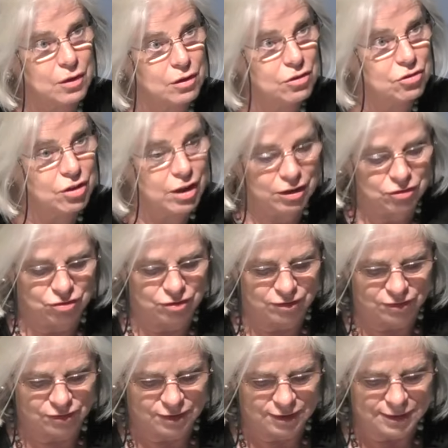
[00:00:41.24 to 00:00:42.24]
College
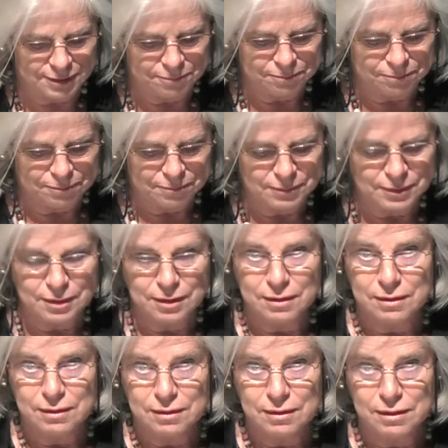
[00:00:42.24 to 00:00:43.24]
lectures.
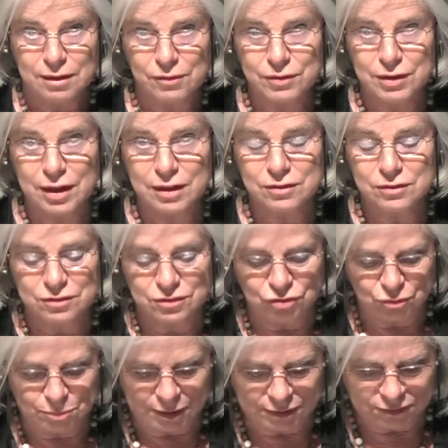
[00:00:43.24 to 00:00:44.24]
Over the last
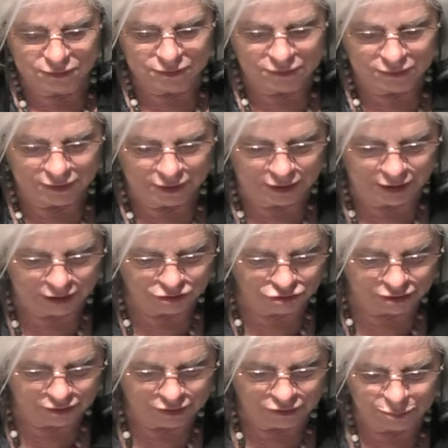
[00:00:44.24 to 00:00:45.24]
two months, our
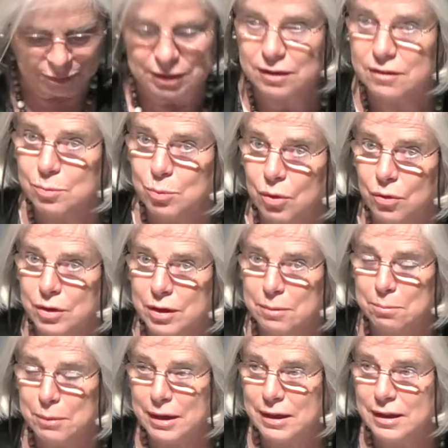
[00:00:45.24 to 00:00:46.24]
lecturers have been
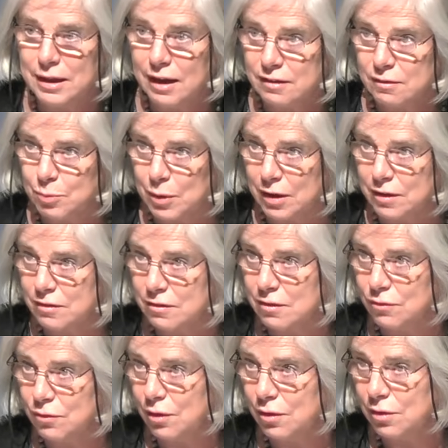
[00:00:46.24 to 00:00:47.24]
exploring many aspects
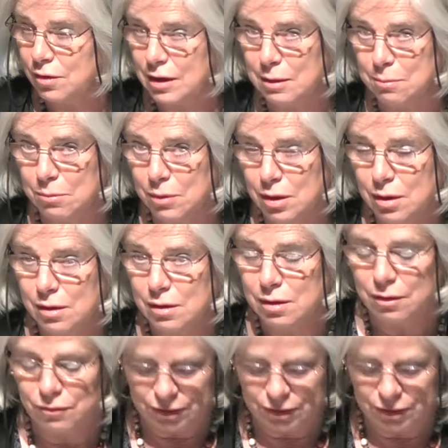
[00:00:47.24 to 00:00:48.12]
of the theme of